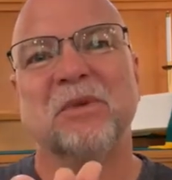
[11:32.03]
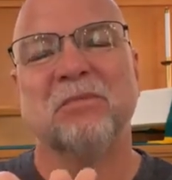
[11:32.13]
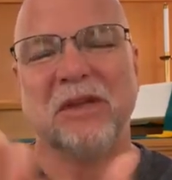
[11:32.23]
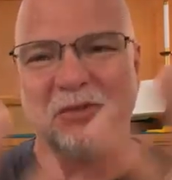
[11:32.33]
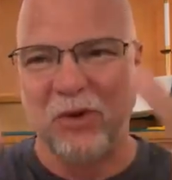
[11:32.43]

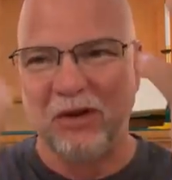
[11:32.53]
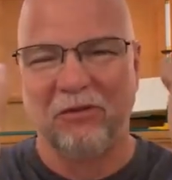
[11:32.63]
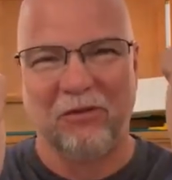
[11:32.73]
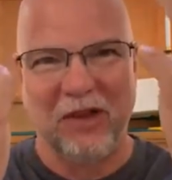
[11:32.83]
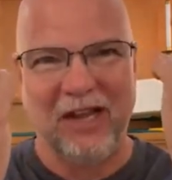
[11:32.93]
between
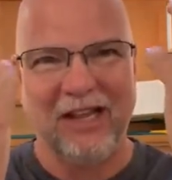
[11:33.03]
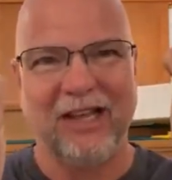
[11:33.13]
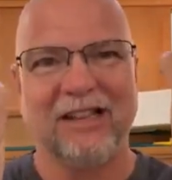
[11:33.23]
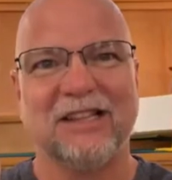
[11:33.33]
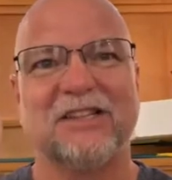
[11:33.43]

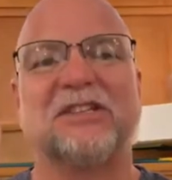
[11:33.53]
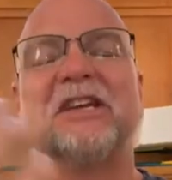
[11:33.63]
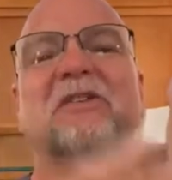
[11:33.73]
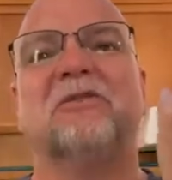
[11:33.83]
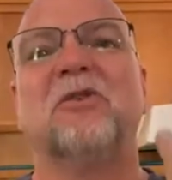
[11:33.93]
feeding the
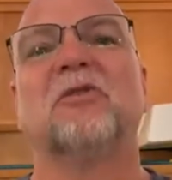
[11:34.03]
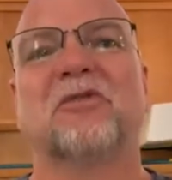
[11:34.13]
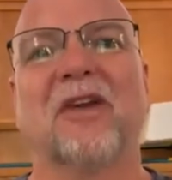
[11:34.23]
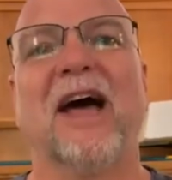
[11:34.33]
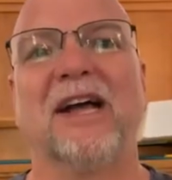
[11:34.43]
sinful
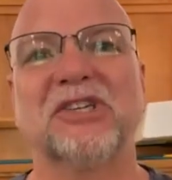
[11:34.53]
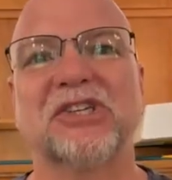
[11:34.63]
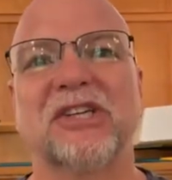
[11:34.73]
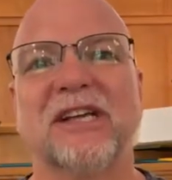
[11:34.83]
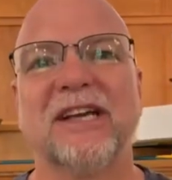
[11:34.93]

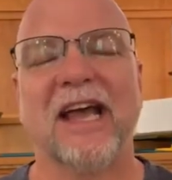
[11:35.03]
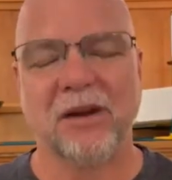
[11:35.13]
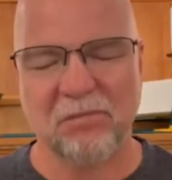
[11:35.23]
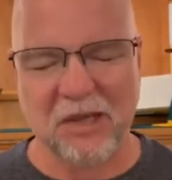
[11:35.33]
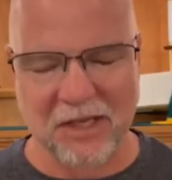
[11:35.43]
flesh
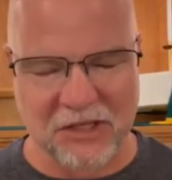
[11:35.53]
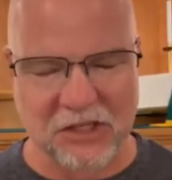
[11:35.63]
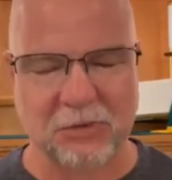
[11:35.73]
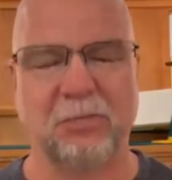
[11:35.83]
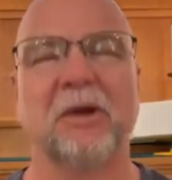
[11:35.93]
and being
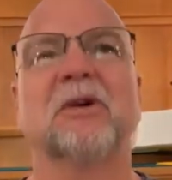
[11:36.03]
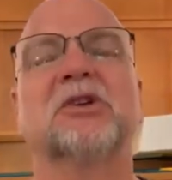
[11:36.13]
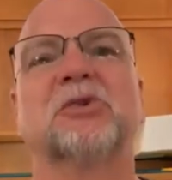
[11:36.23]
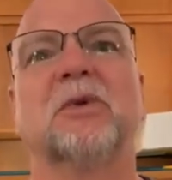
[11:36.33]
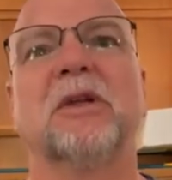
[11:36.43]

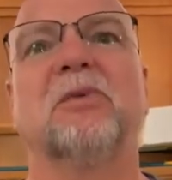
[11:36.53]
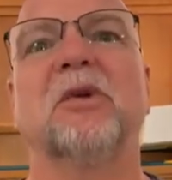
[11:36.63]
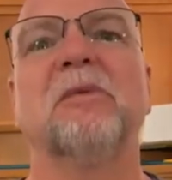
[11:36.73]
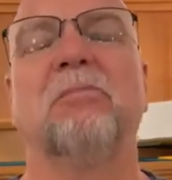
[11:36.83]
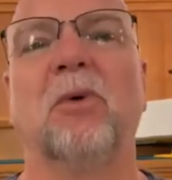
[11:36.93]
spiritually
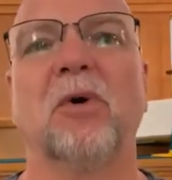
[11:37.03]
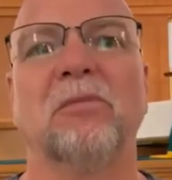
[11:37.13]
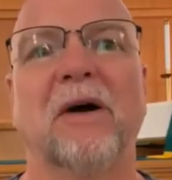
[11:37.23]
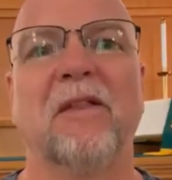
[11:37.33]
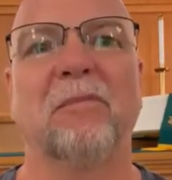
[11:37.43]

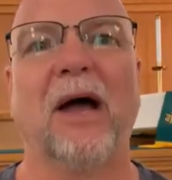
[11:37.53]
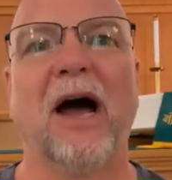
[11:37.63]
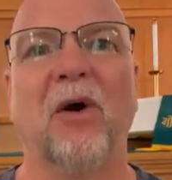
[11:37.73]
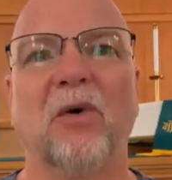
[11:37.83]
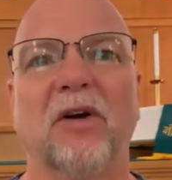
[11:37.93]
reborn by the
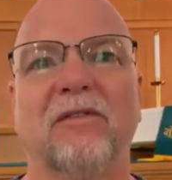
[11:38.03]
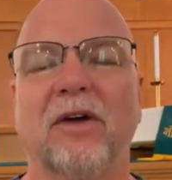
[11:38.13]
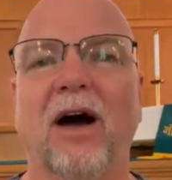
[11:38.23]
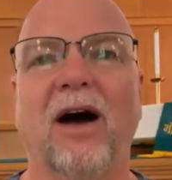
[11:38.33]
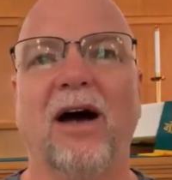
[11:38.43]
power of
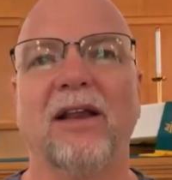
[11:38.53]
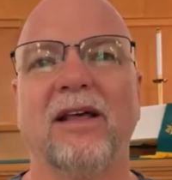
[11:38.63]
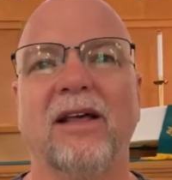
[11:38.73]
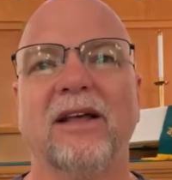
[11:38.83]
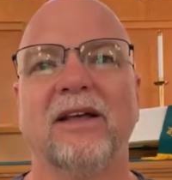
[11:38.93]
God,
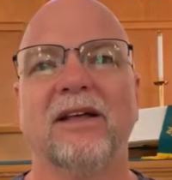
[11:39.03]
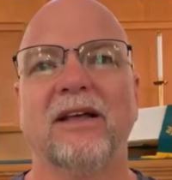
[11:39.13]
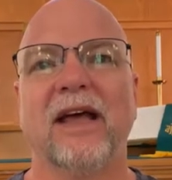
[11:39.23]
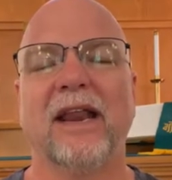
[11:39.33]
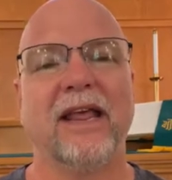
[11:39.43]

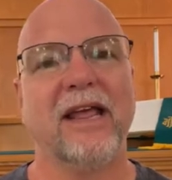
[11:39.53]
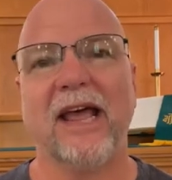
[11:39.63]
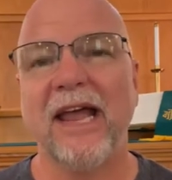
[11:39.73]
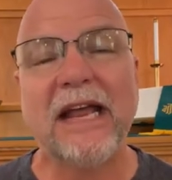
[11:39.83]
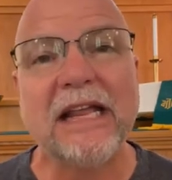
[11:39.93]
and it
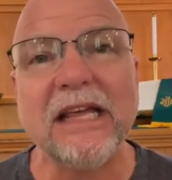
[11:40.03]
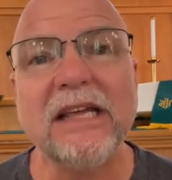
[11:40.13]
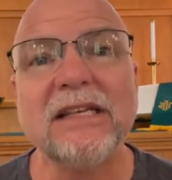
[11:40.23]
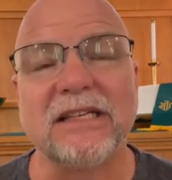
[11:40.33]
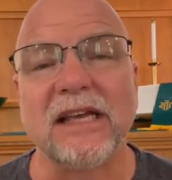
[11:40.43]
ain't
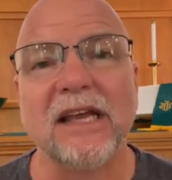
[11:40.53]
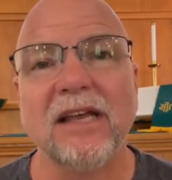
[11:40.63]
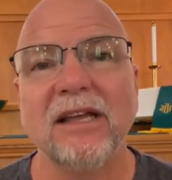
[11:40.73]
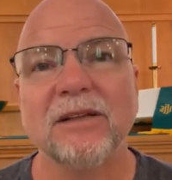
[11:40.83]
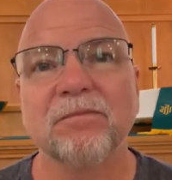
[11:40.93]
easy,